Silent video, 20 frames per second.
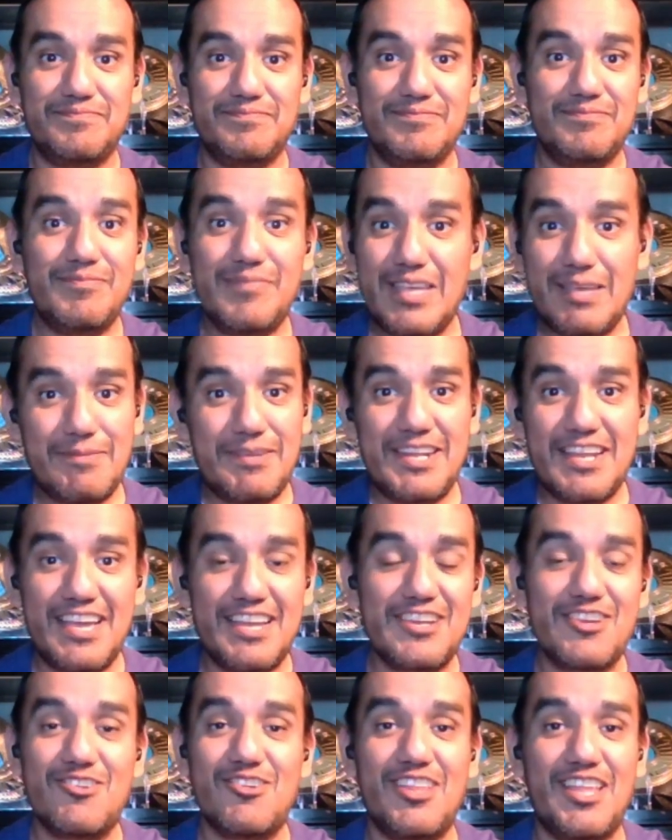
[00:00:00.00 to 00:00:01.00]
Maybe not
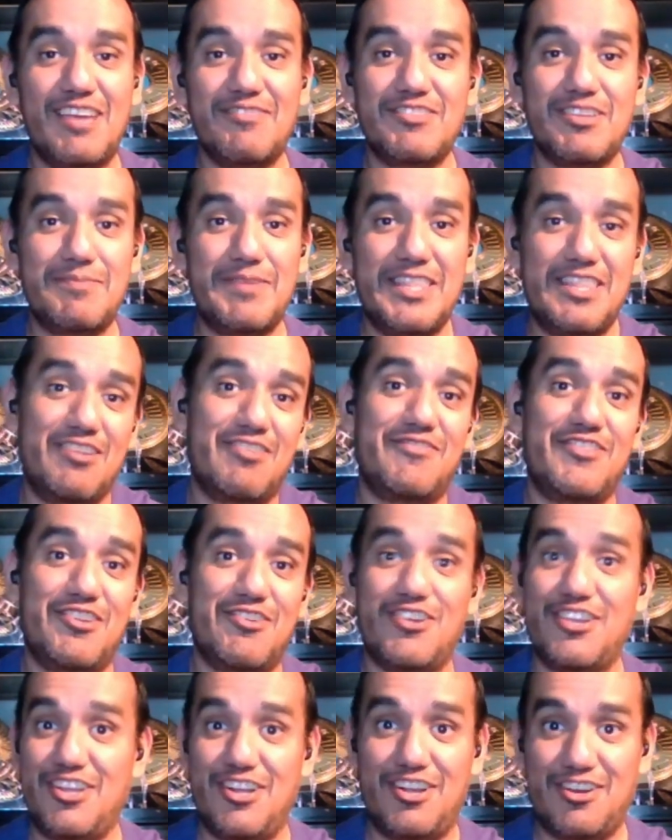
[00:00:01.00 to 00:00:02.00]
in your lifetime either if
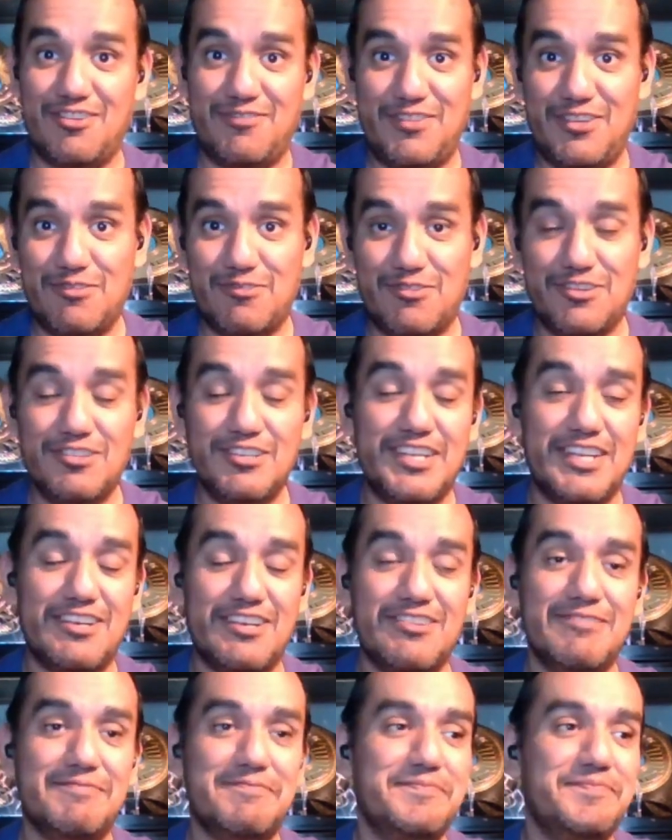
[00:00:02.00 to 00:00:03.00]
you're a younger viewer
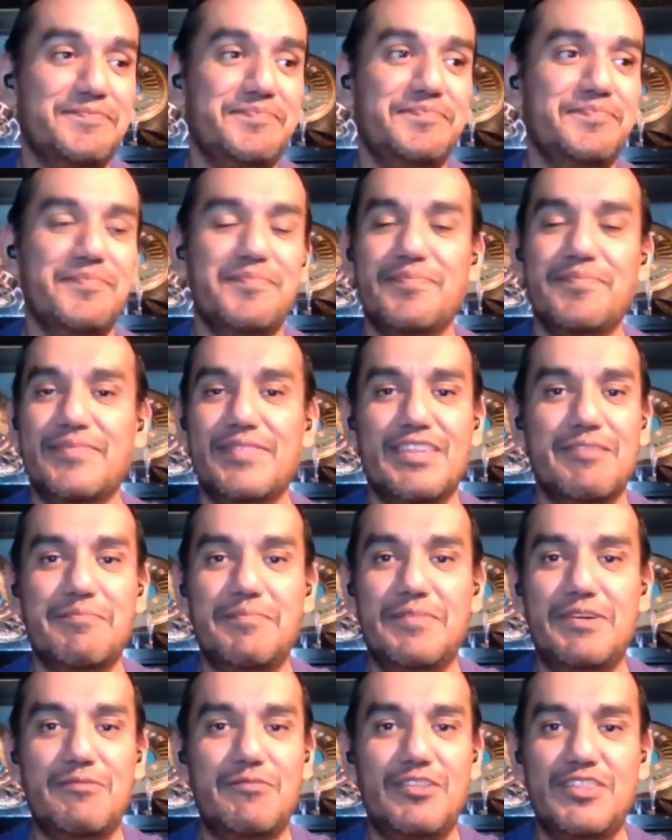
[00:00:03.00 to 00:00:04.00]
here.
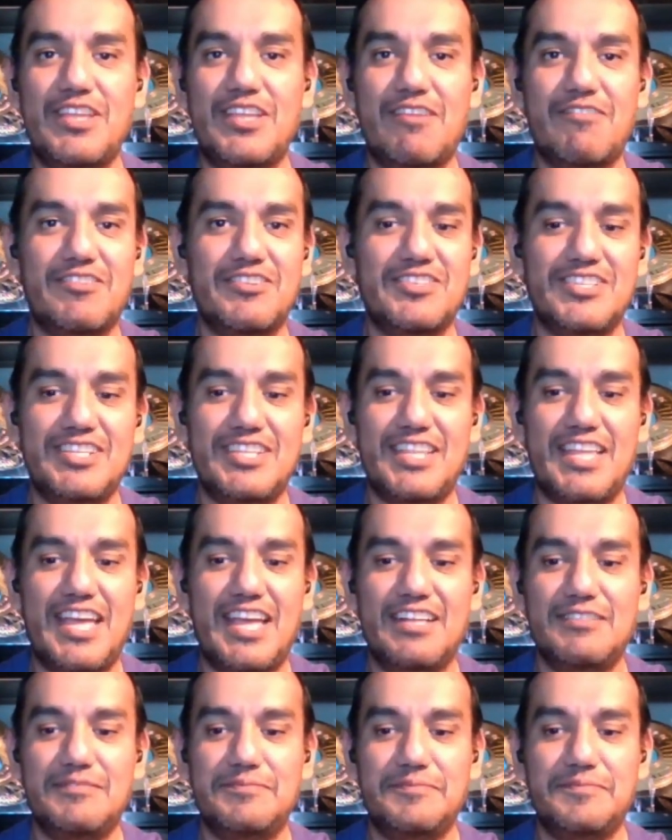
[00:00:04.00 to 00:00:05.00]
But we'll never see
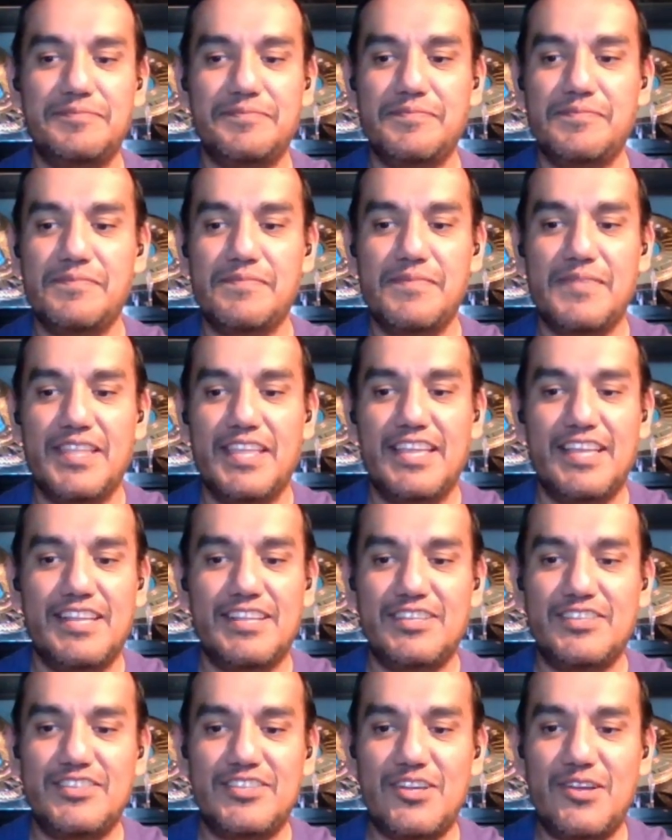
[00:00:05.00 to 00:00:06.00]
that.
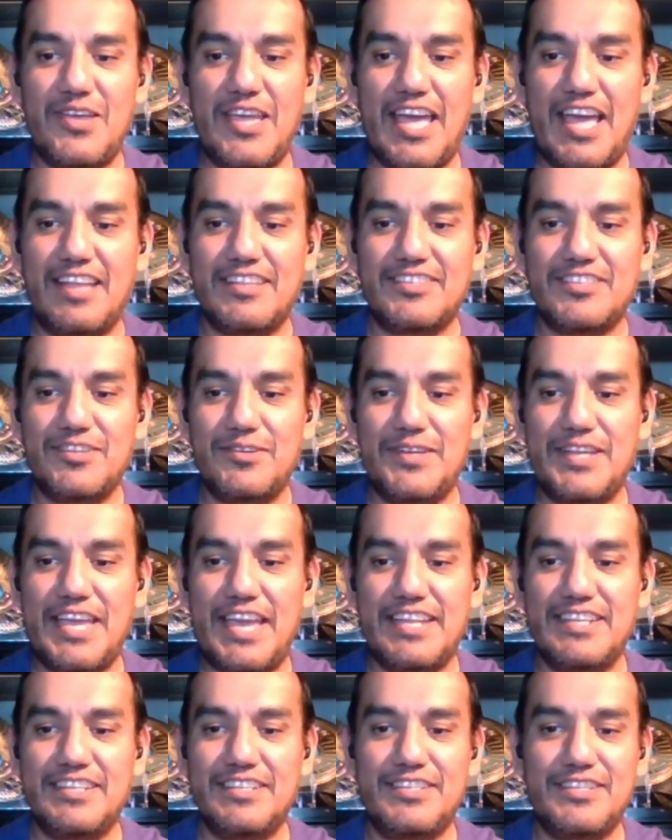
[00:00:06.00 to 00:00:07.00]
So yeah, so
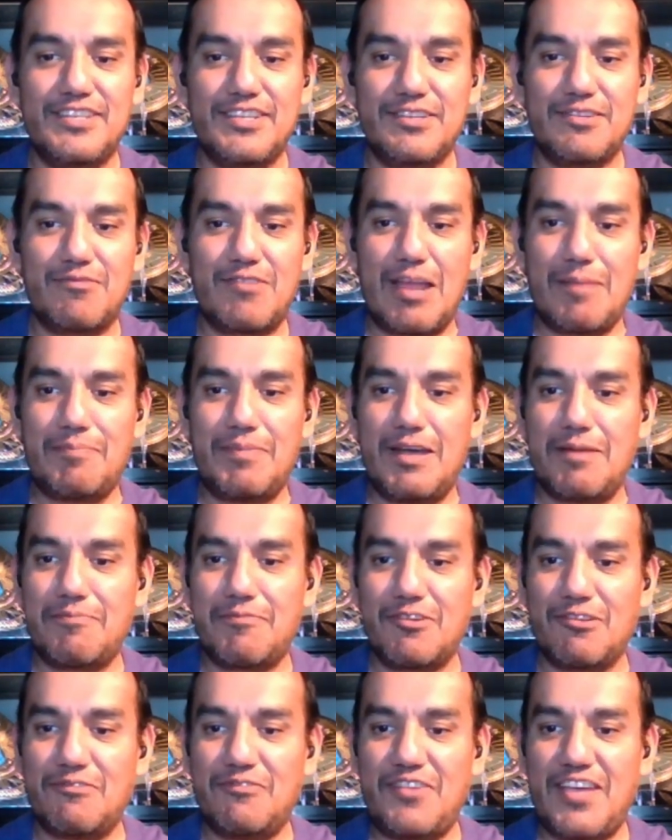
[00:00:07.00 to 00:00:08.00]
again, to wrap up
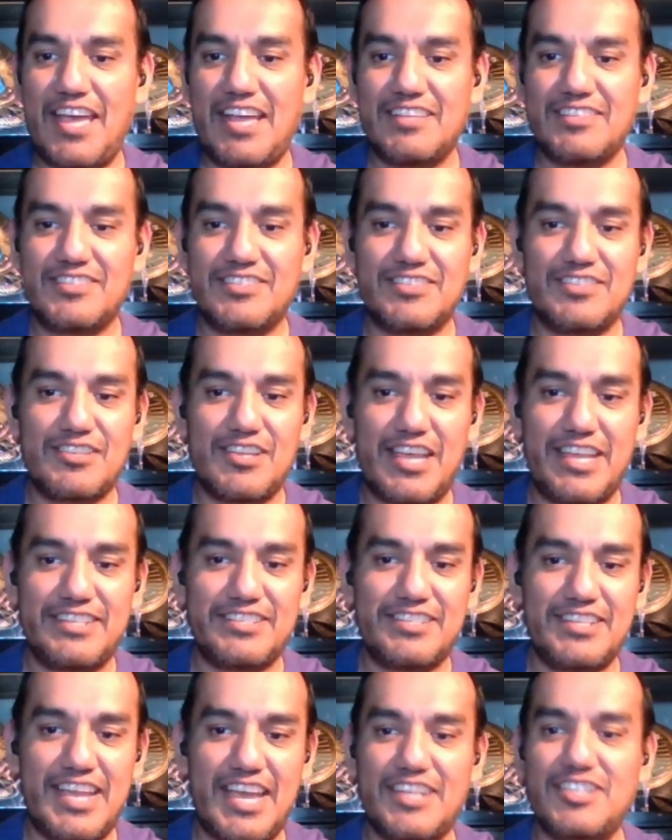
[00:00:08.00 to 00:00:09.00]
real fast, it's
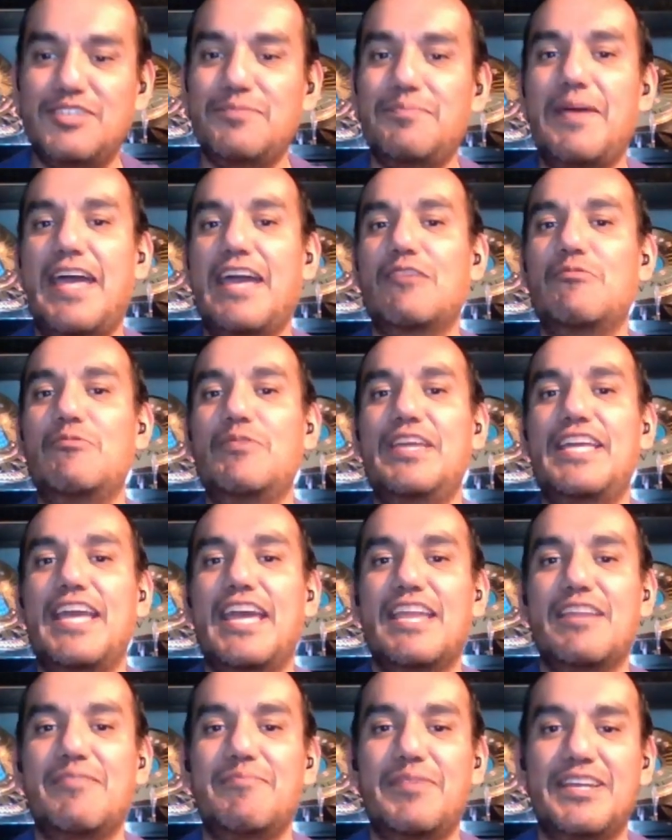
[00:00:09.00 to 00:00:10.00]
an action-packed
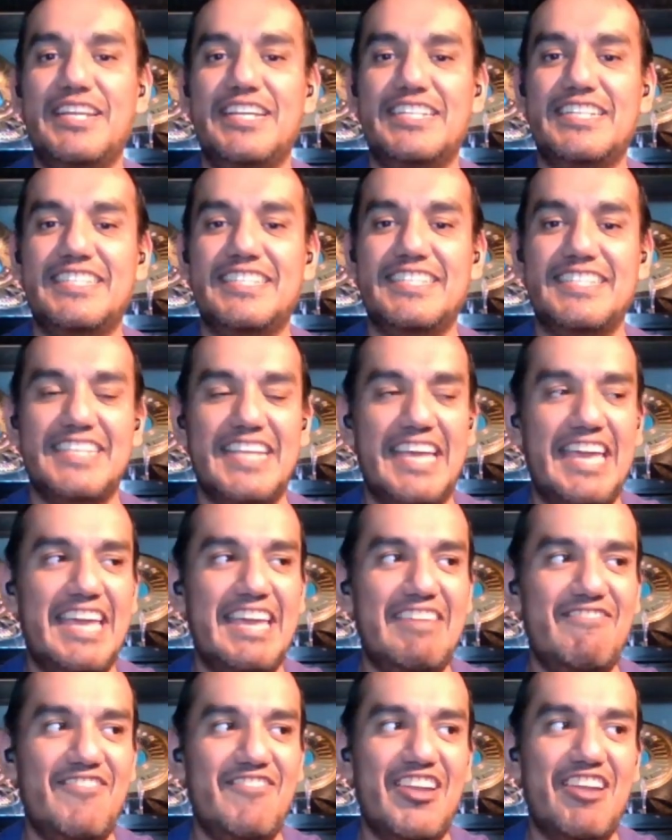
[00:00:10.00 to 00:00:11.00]
weekend, but it's
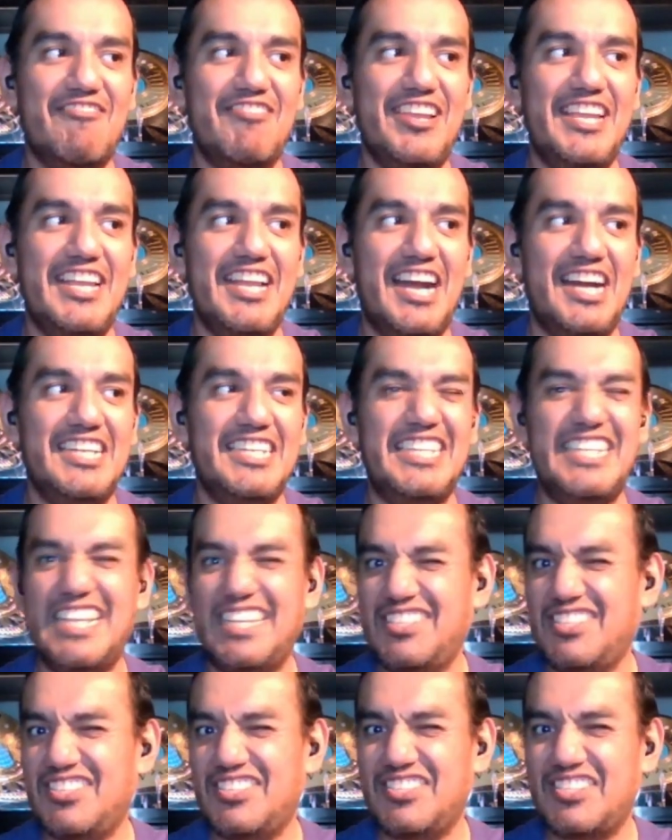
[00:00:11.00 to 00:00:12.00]
a very
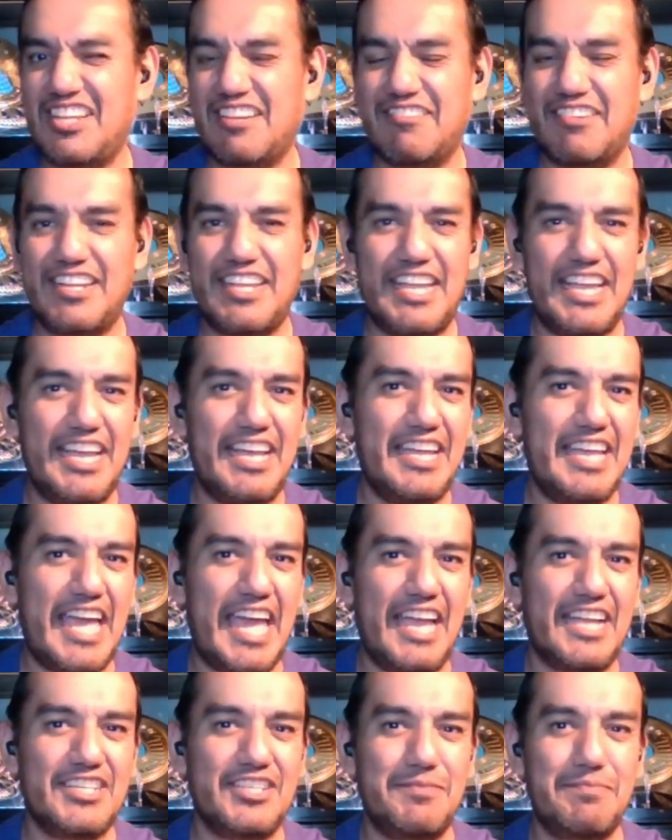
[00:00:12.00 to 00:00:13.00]
unnecessary
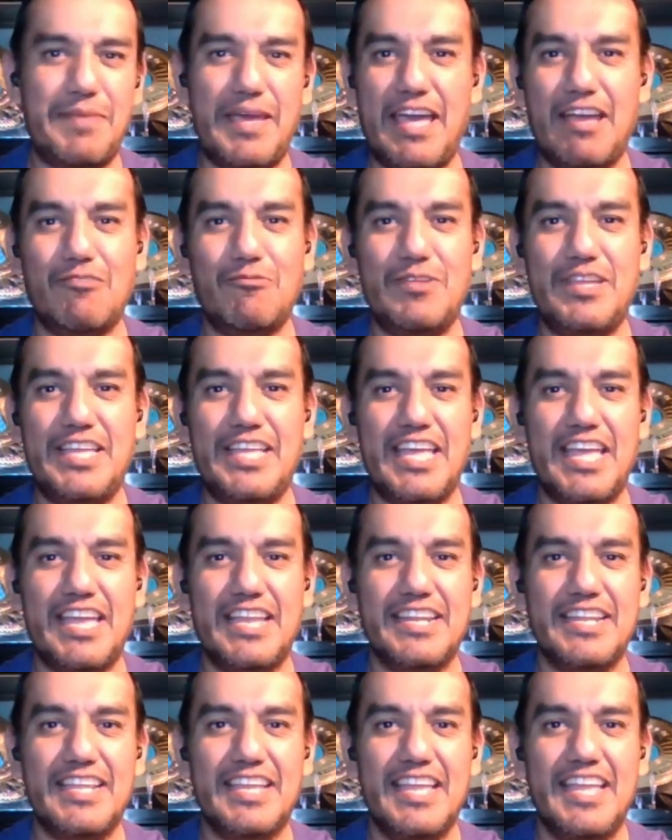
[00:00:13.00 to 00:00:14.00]
action-packed
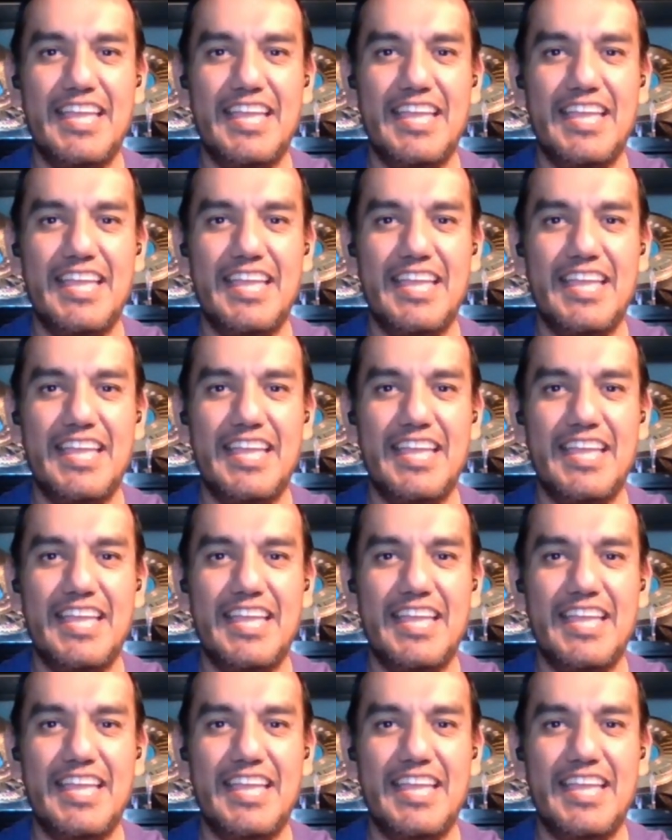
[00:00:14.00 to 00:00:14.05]
weekend.